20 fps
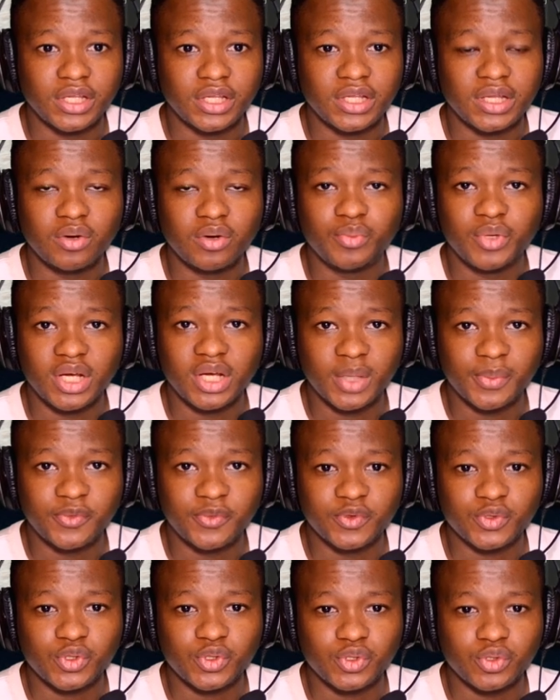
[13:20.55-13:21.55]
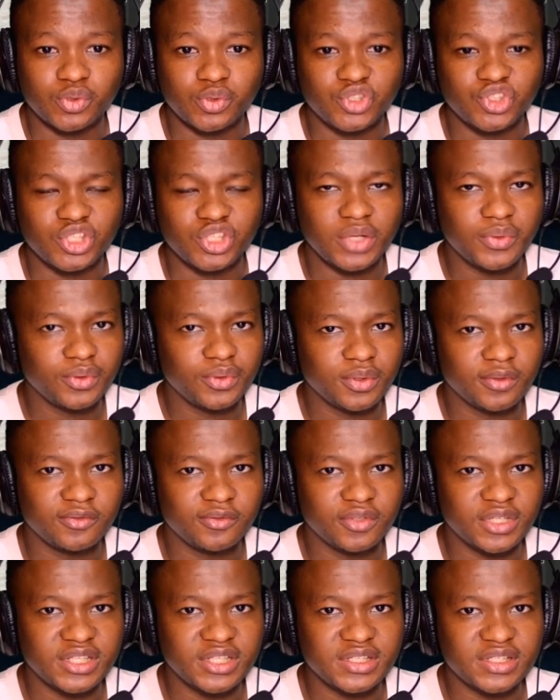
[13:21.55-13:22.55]
They will be helpful to you. Share with your
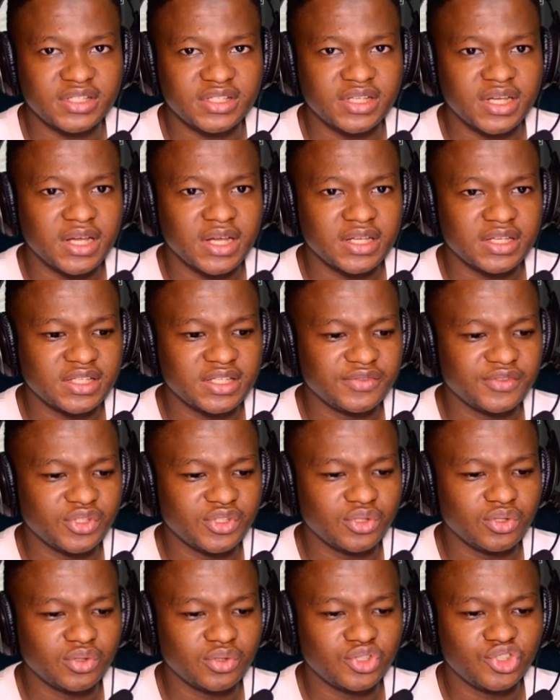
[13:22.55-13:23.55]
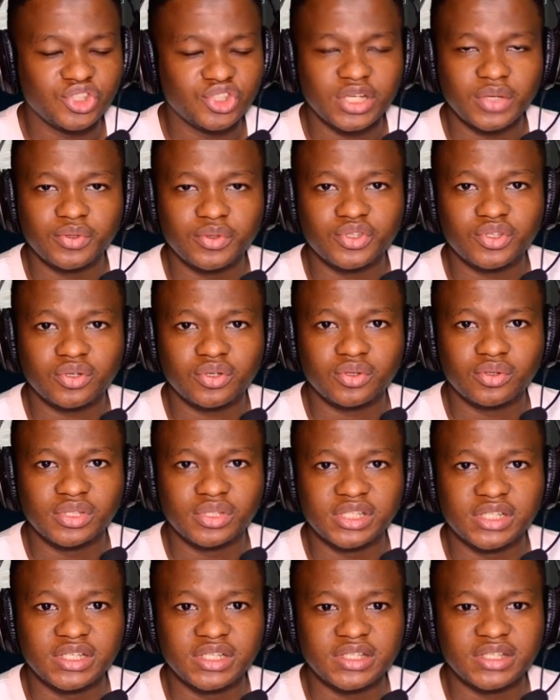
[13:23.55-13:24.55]
friends this video, share with your
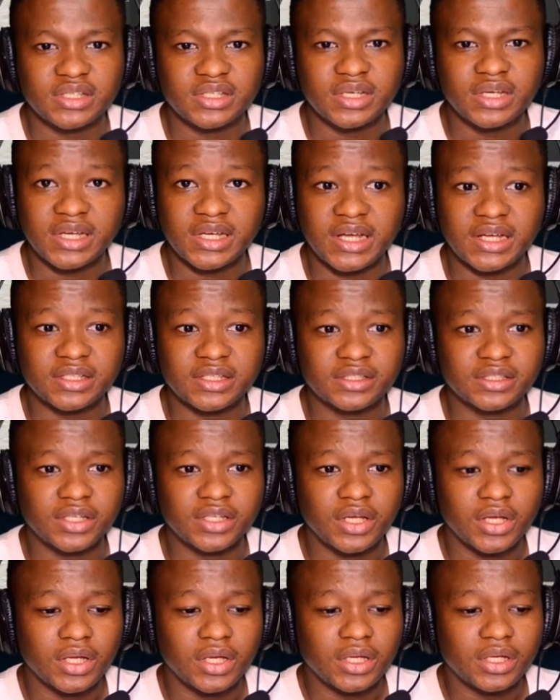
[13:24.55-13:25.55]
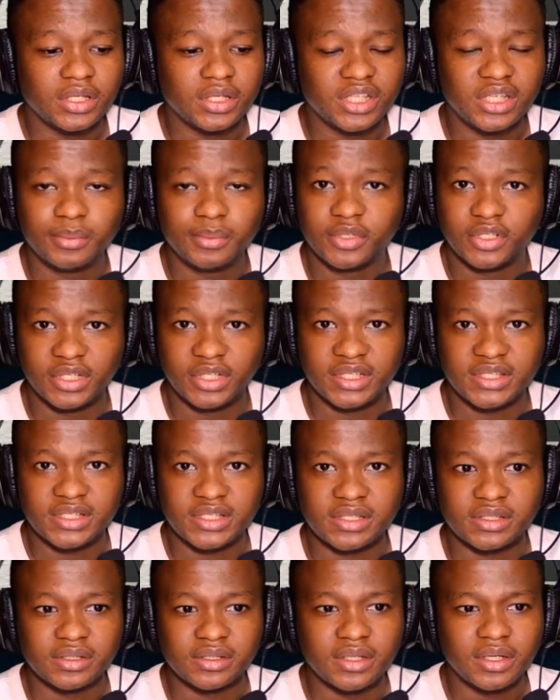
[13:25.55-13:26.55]
colleagues, and keep
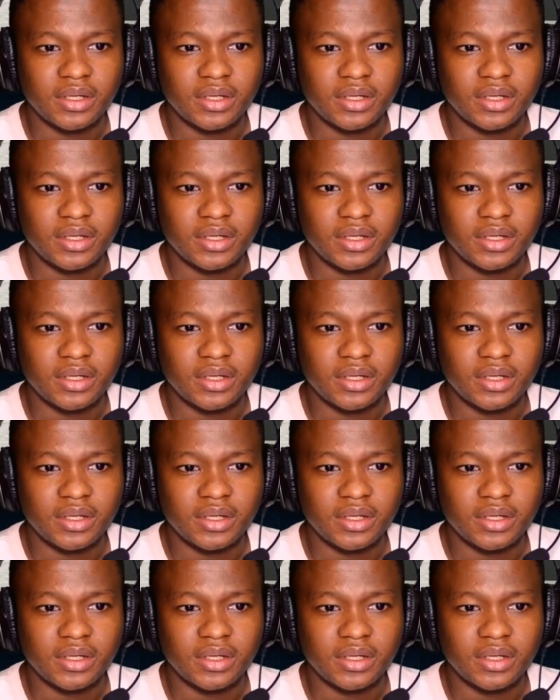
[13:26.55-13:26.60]
creating.